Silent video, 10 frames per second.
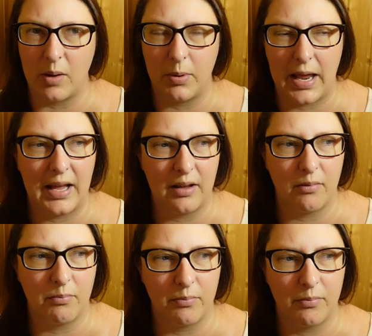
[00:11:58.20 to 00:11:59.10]
playing
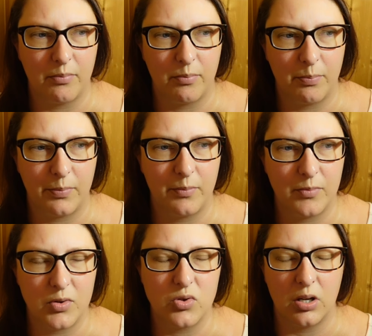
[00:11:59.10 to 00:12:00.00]

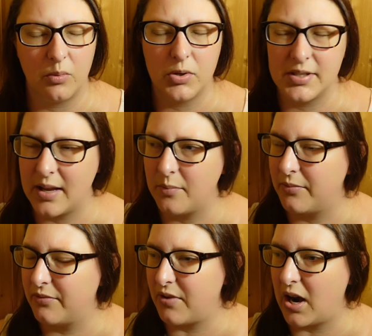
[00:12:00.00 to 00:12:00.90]
what's that
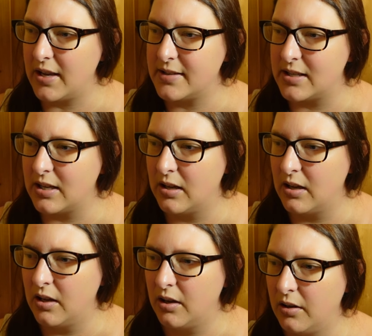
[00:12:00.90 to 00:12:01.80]
phrase?
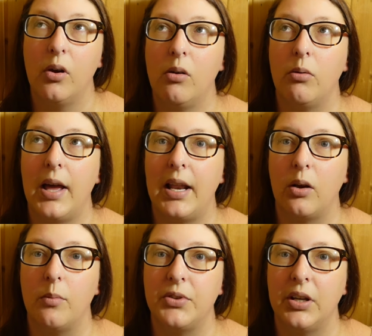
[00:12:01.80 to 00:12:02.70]
Oh, a
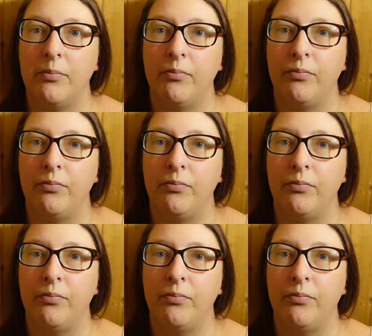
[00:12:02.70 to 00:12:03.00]
helicopter.